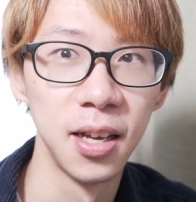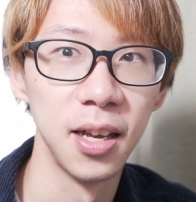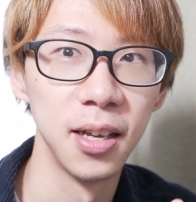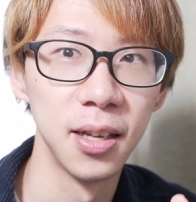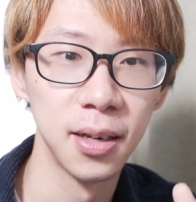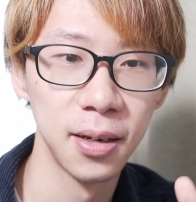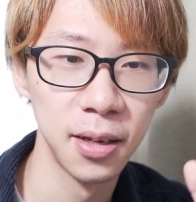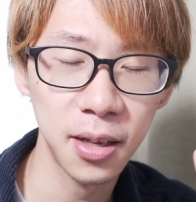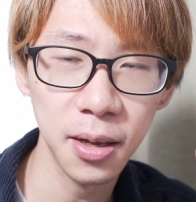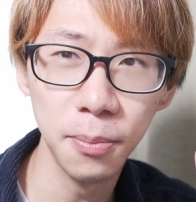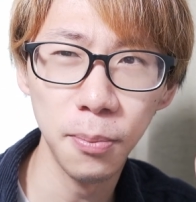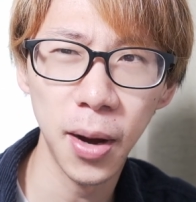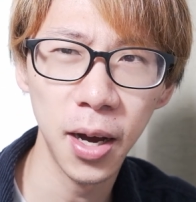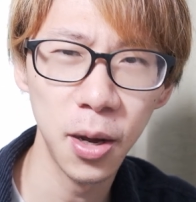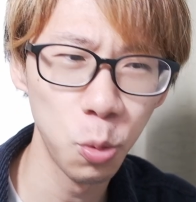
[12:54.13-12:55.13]
and you
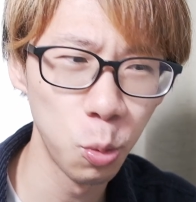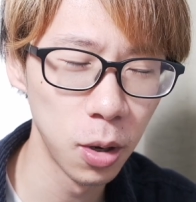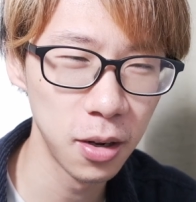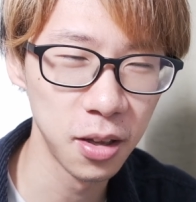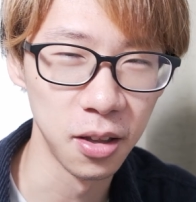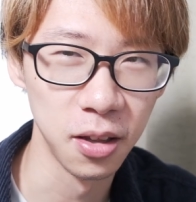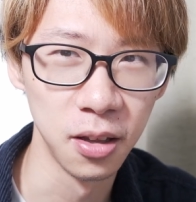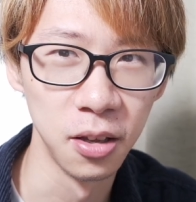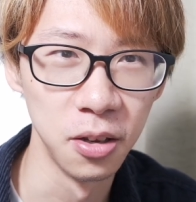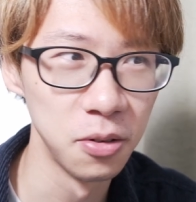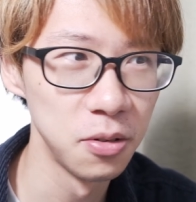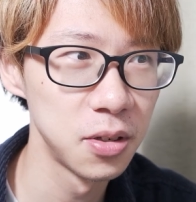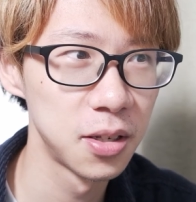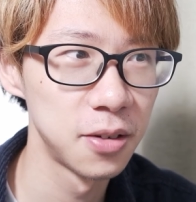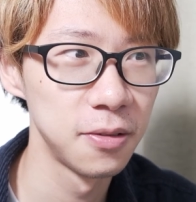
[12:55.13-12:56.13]
can buy one
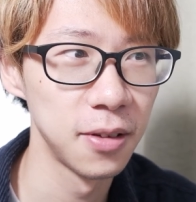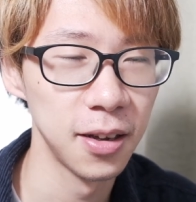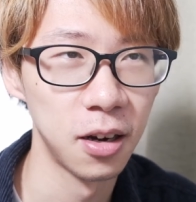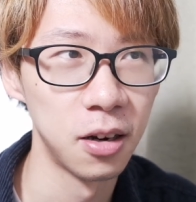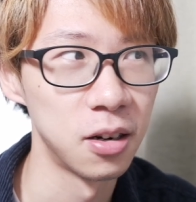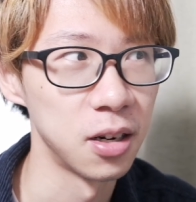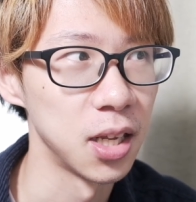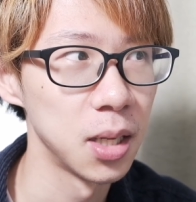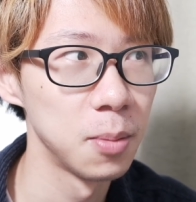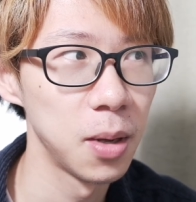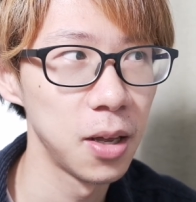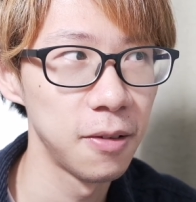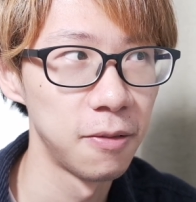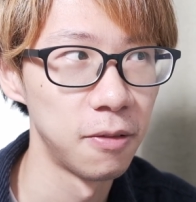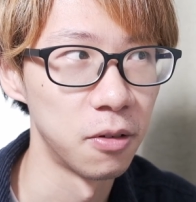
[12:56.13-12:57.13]
used on
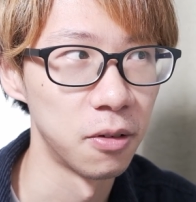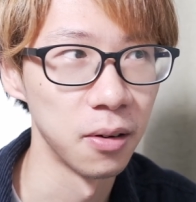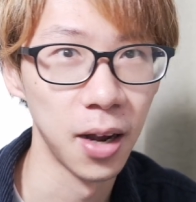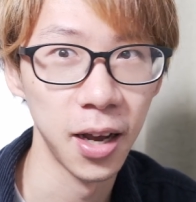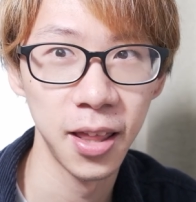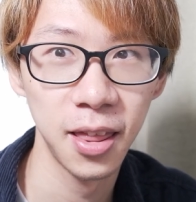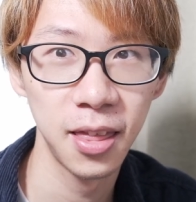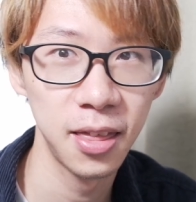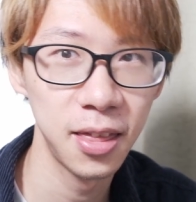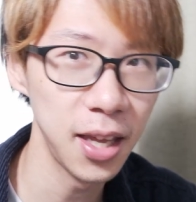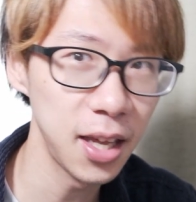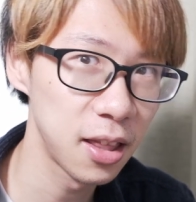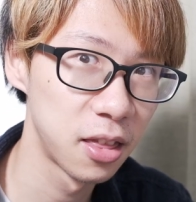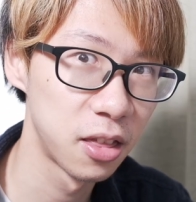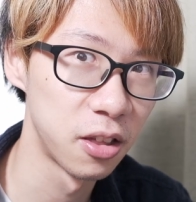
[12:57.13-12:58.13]
eBay for I
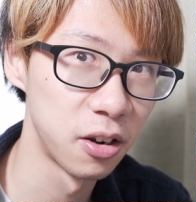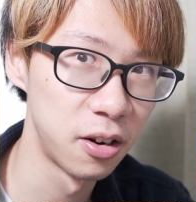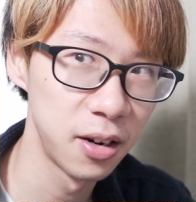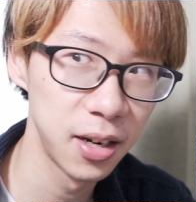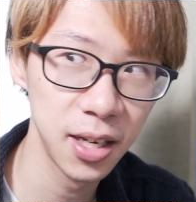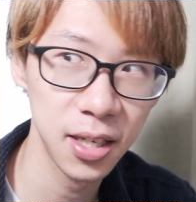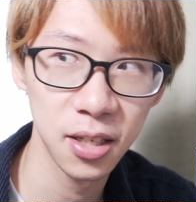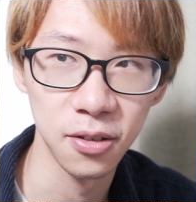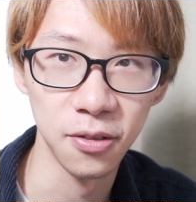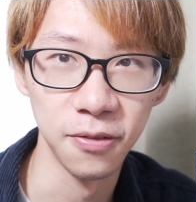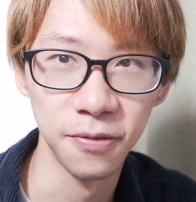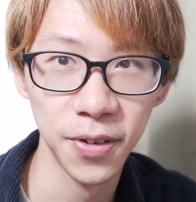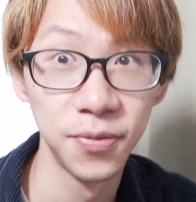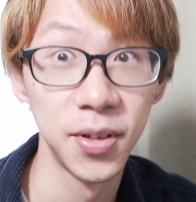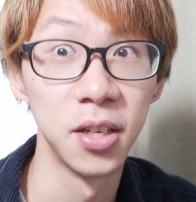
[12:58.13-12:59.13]
think $30 to
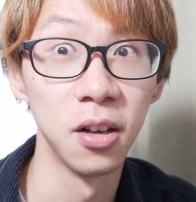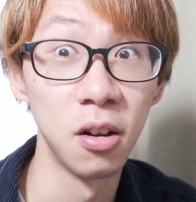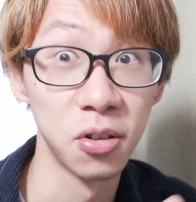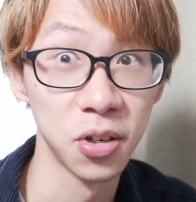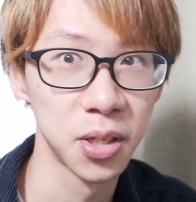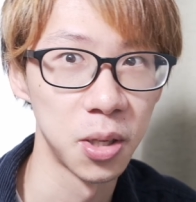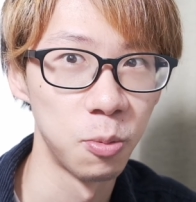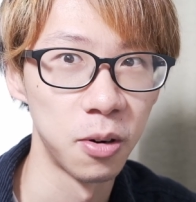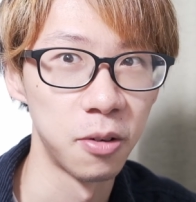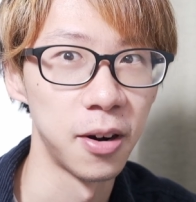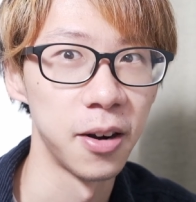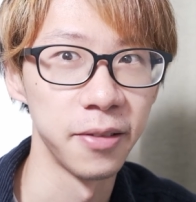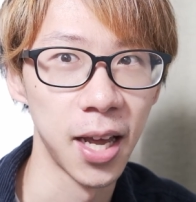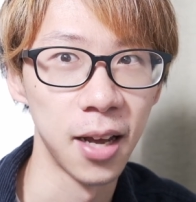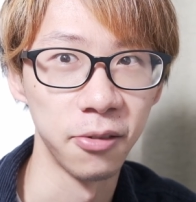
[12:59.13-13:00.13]
$50, somewhere
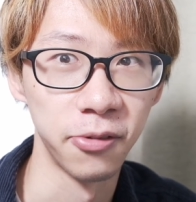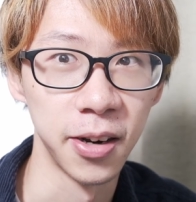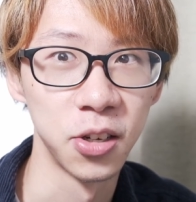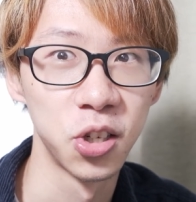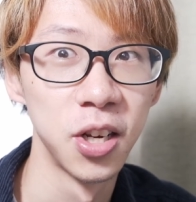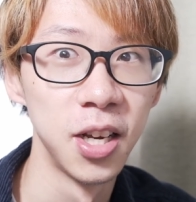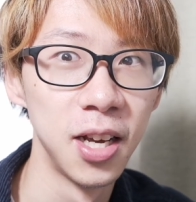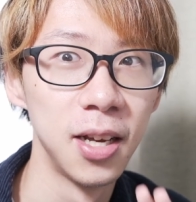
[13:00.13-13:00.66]
around that range,